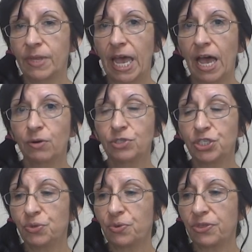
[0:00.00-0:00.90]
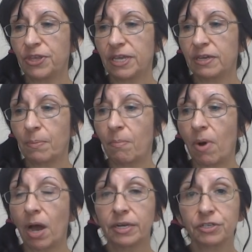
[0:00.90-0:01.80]
How do you think
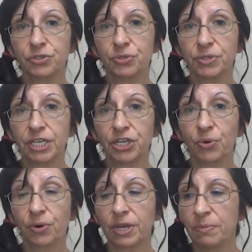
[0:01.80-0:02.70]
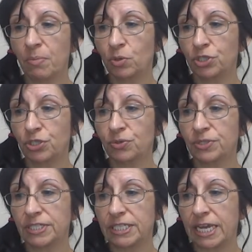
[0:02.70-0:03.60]
monitoring your emotional
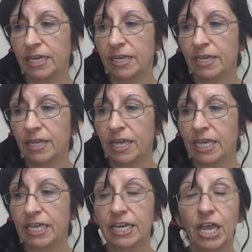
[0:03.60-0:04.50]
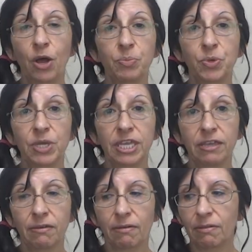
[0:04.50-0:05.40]
state can help you
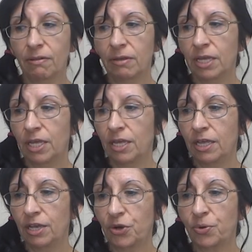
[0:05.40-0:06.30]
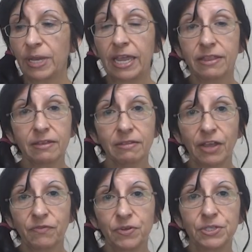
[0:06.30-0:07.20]
heal, create the
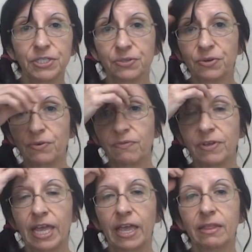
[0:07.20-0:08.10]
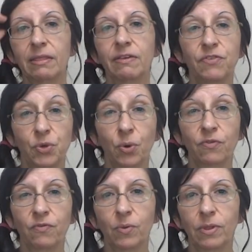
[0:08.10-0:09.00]
life you deserve, and live your
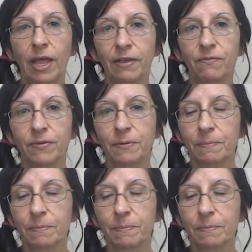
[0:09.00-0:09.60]
full life?